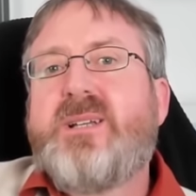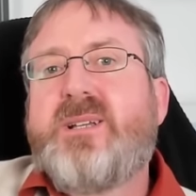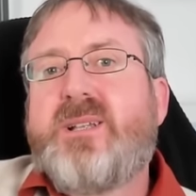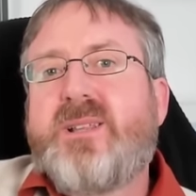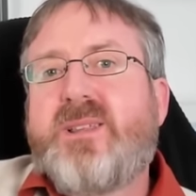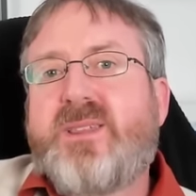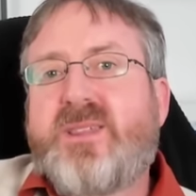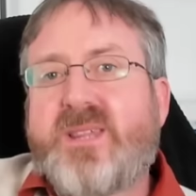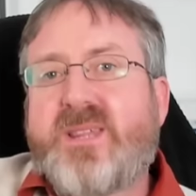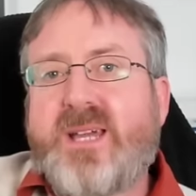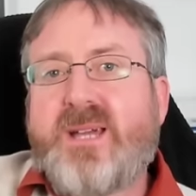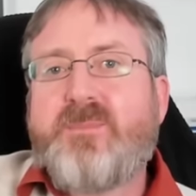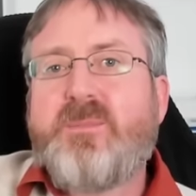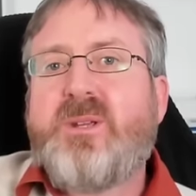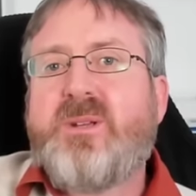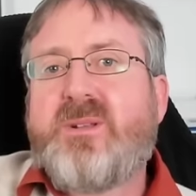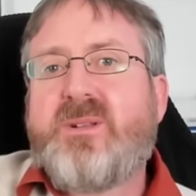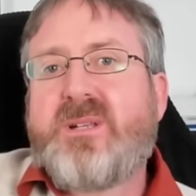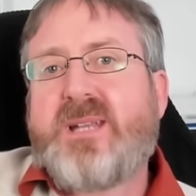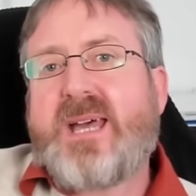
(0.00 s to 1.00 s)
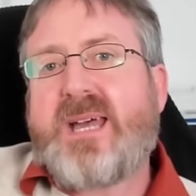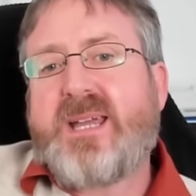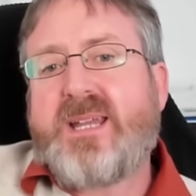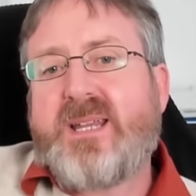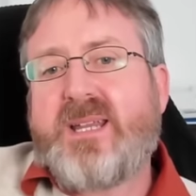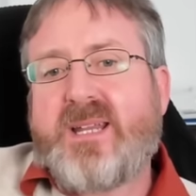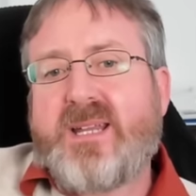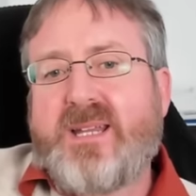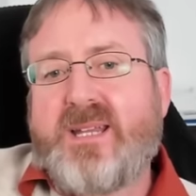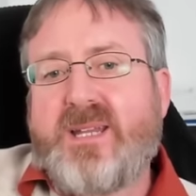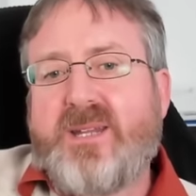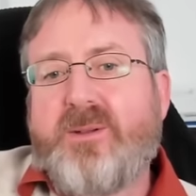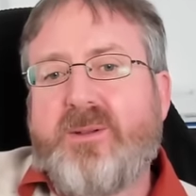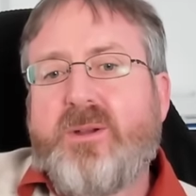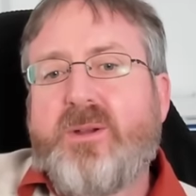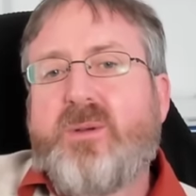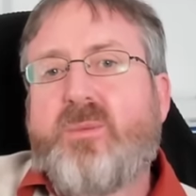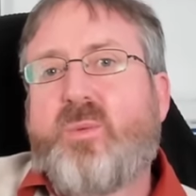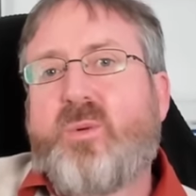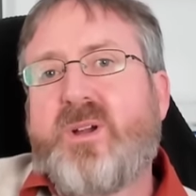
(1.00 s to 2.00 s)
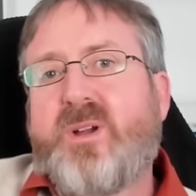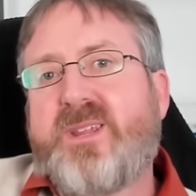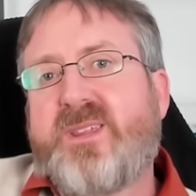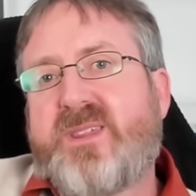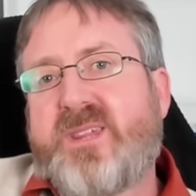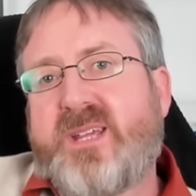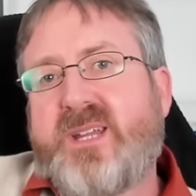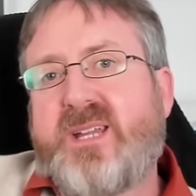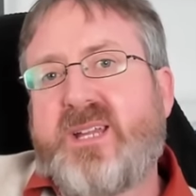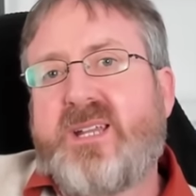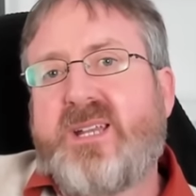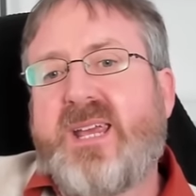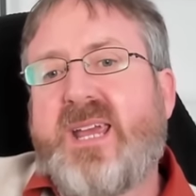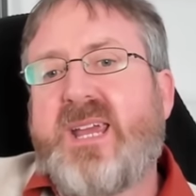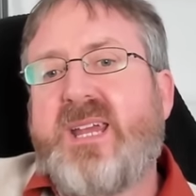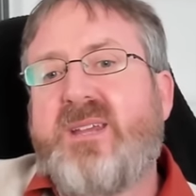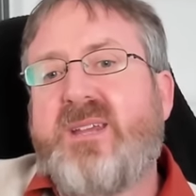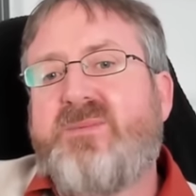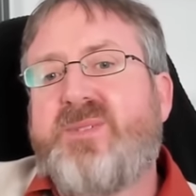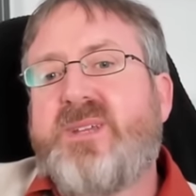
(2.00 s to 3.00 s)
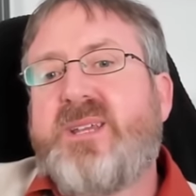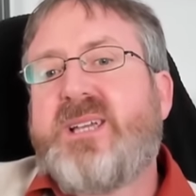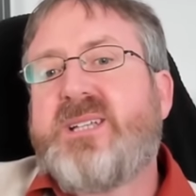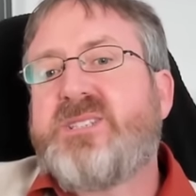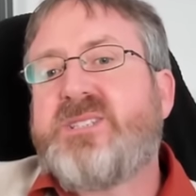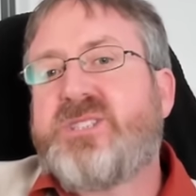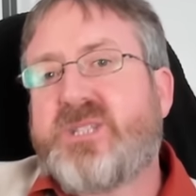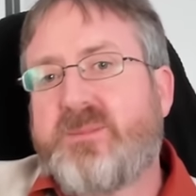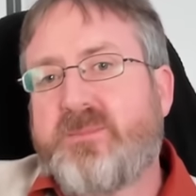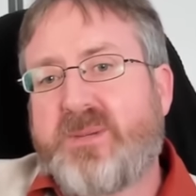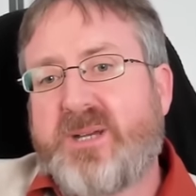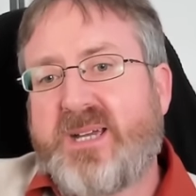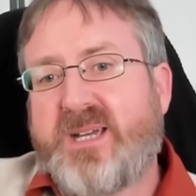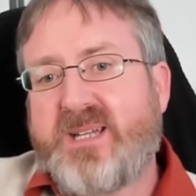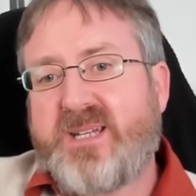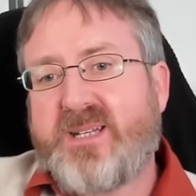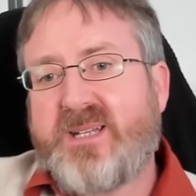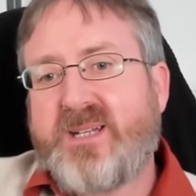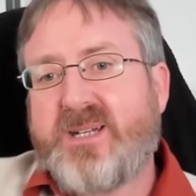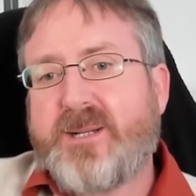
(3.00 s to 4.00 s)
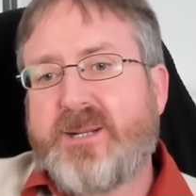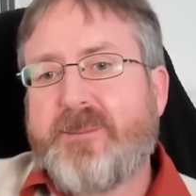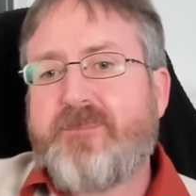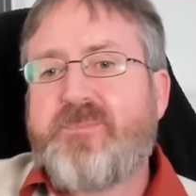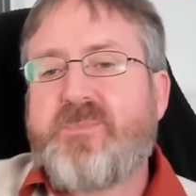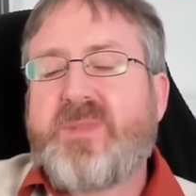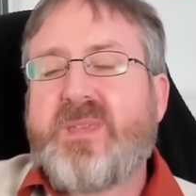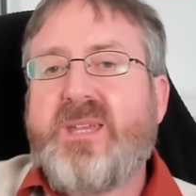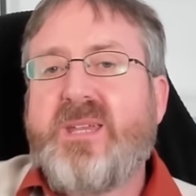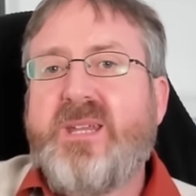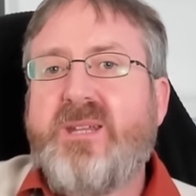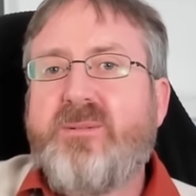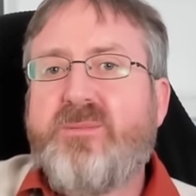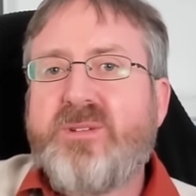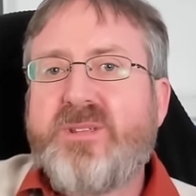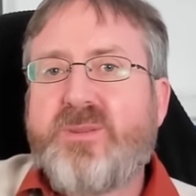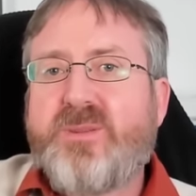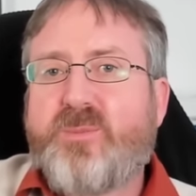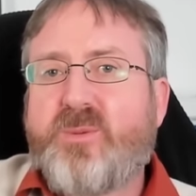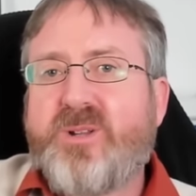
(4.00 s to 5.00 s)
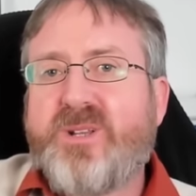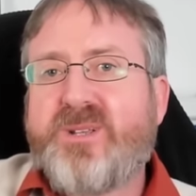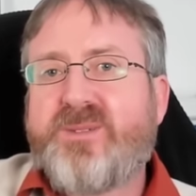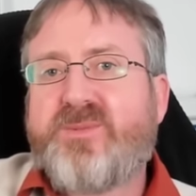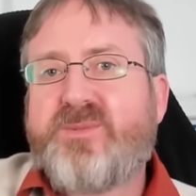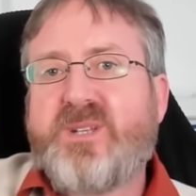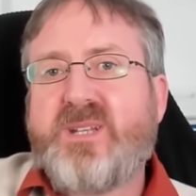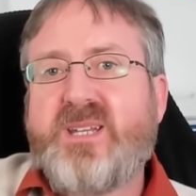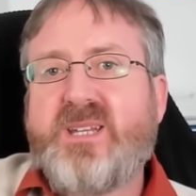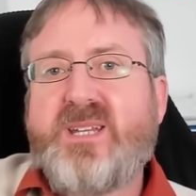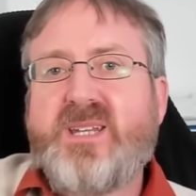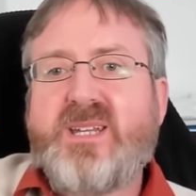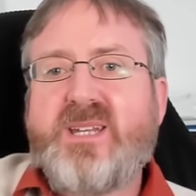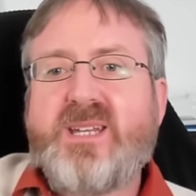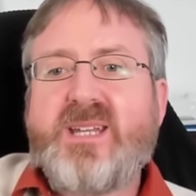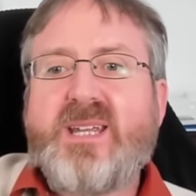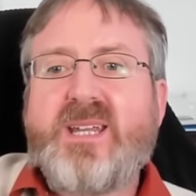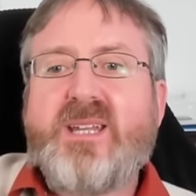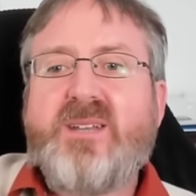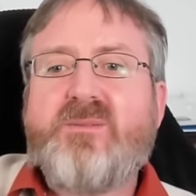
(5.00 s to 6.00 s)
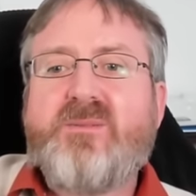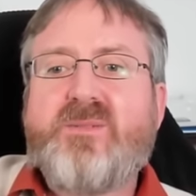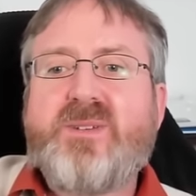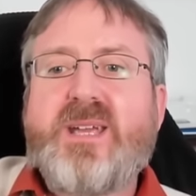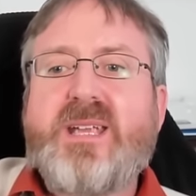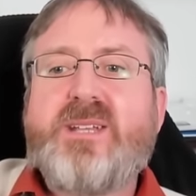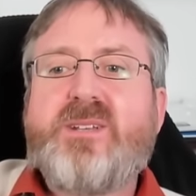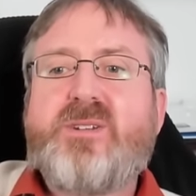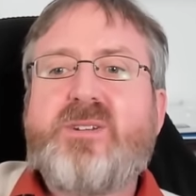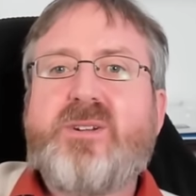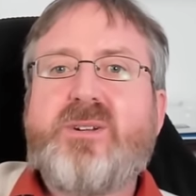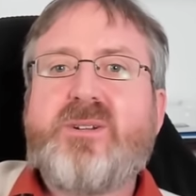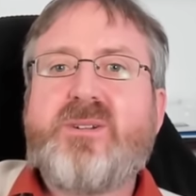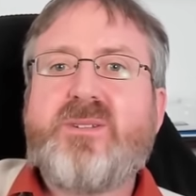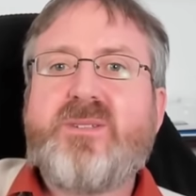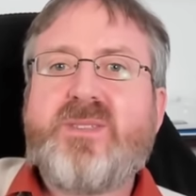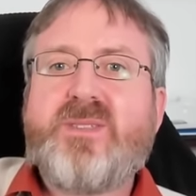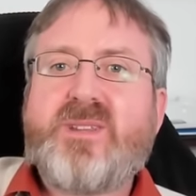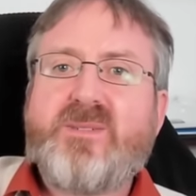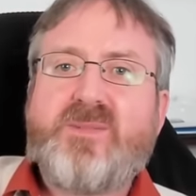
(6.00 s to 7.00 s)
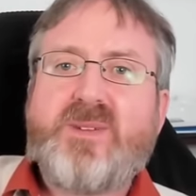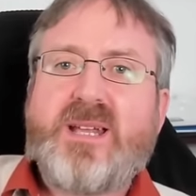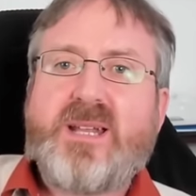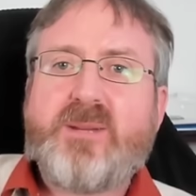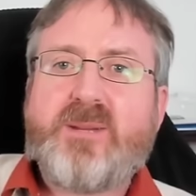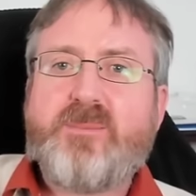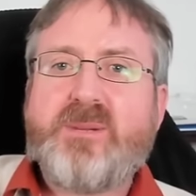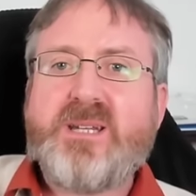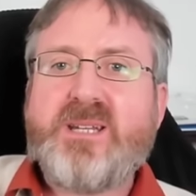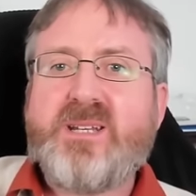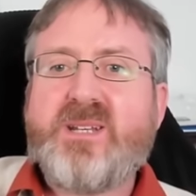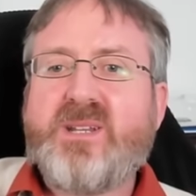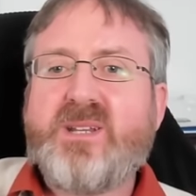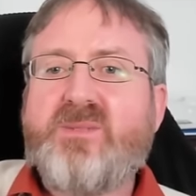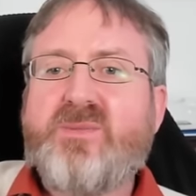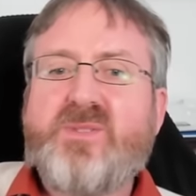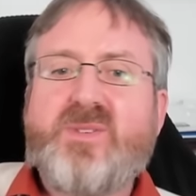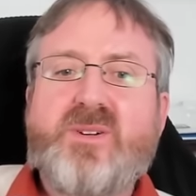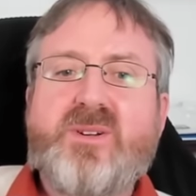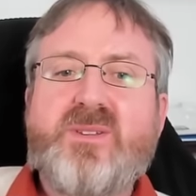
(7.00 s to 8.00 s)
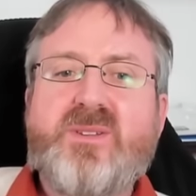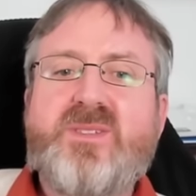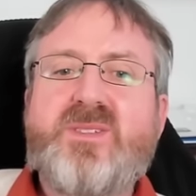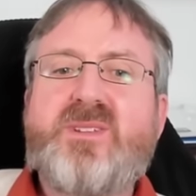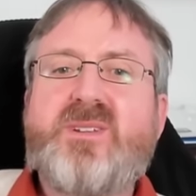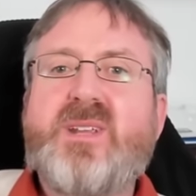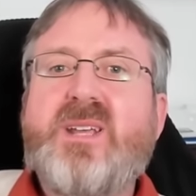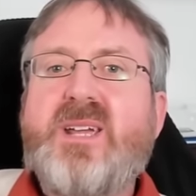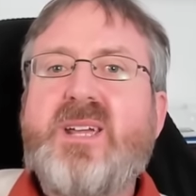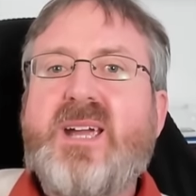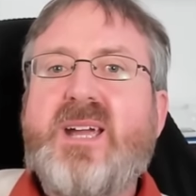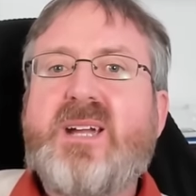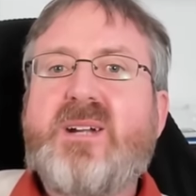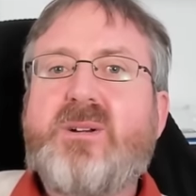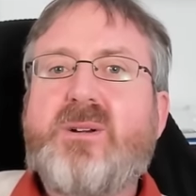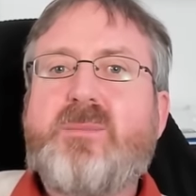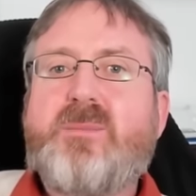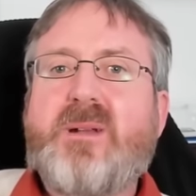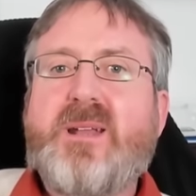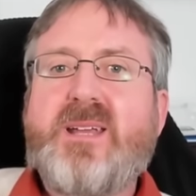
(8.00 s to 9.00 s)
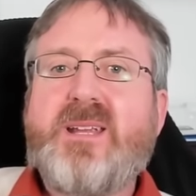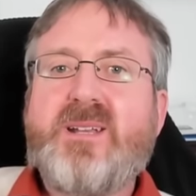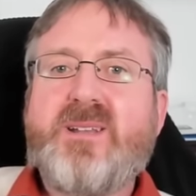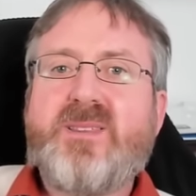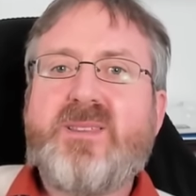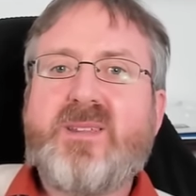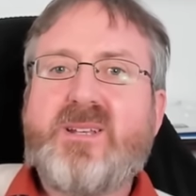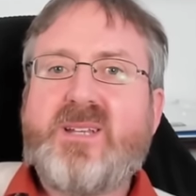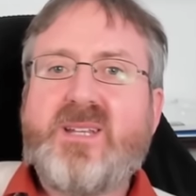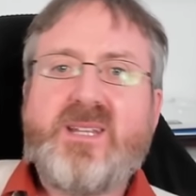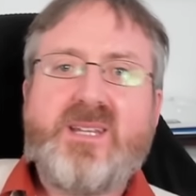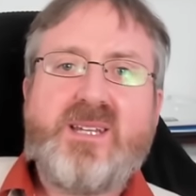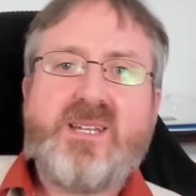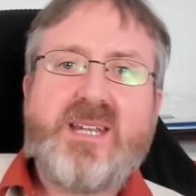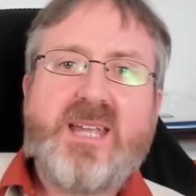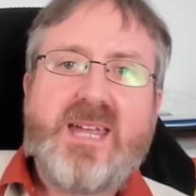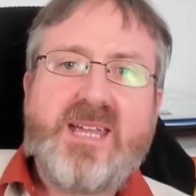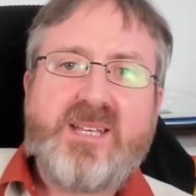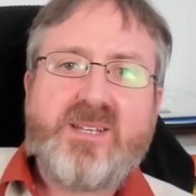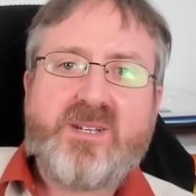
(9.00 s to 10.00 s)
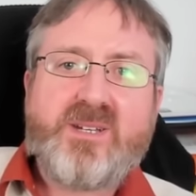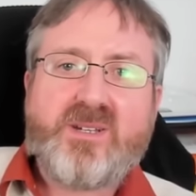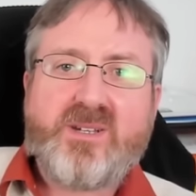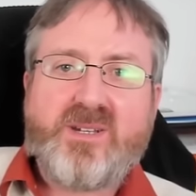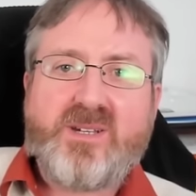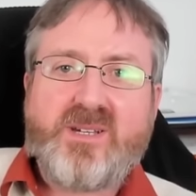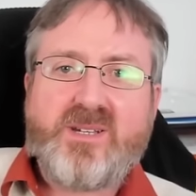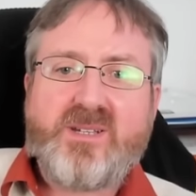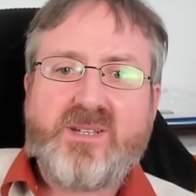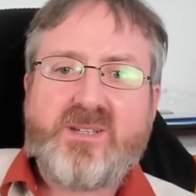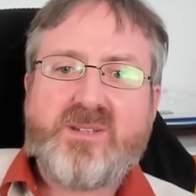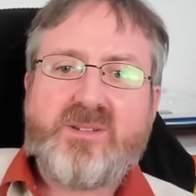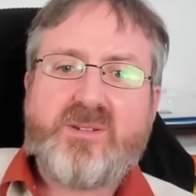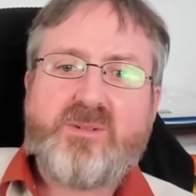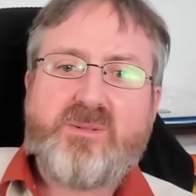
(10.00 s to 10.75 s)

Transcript: Samuel Langley was an aviation pioneer. He was one of the inventors developing the first aeroplanes at the end of the